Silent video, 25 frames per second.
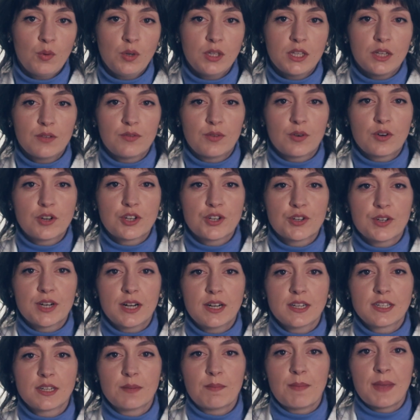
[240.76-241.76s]

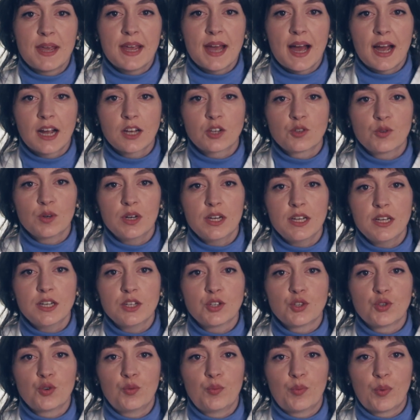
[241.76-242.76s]
multifunctionals may actually
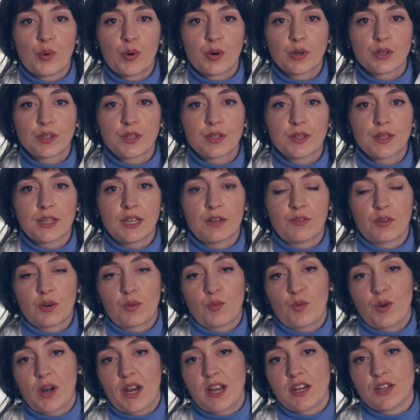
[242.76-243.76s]
support the
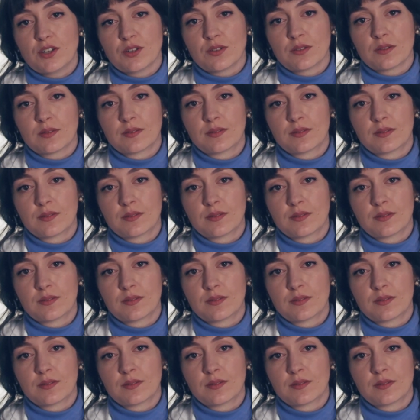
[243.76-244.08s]
formulation.